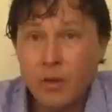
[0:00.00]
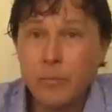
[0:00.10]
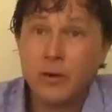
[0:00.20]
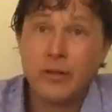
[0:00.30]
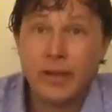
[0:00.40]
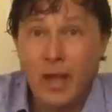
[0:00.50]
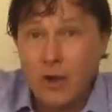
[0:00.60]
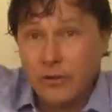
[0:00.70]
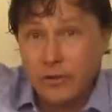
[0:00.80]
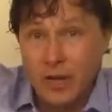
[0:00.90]
Put a link
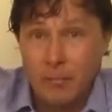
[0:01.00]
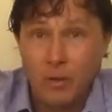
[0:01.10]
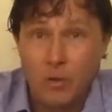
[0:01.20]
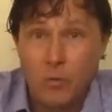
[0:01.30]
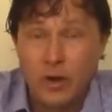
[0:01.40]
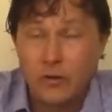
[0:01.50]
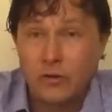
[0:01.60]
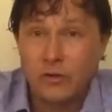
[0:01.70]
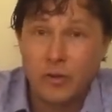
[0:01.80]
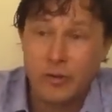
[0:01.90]
also down below where I
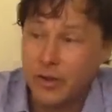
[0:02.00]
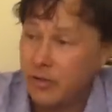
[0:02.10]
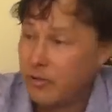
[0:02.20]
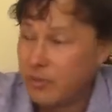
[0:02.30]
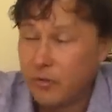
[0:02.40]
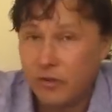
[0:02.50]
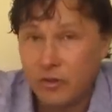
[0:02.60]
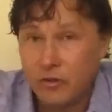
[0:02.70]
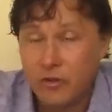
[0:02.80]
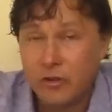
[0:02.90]
juice celery in this
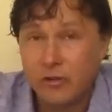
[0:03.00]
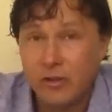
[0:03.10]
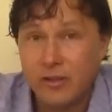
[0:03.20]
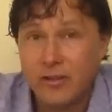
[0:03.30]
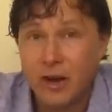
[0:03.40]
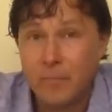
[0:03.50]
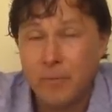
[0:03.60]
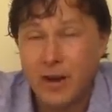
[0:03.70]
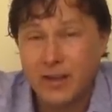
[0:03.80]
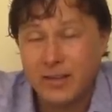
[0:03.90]
machine so you can see the entire
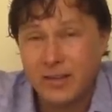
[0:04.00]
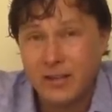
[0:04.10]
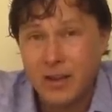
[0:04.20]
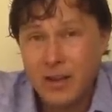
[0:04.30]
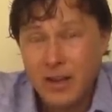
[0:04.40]
process